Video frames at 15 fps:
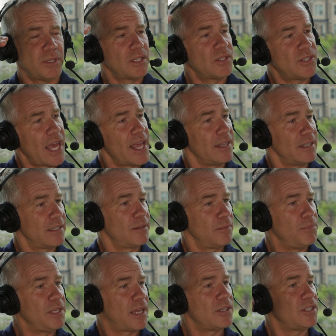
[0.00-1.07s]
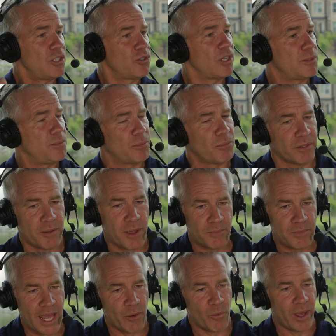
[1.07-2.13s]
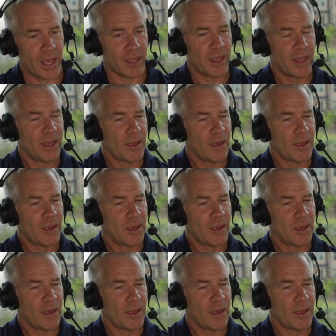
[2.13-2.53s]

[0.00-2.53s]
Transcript: but ascend because he treats people that, that way.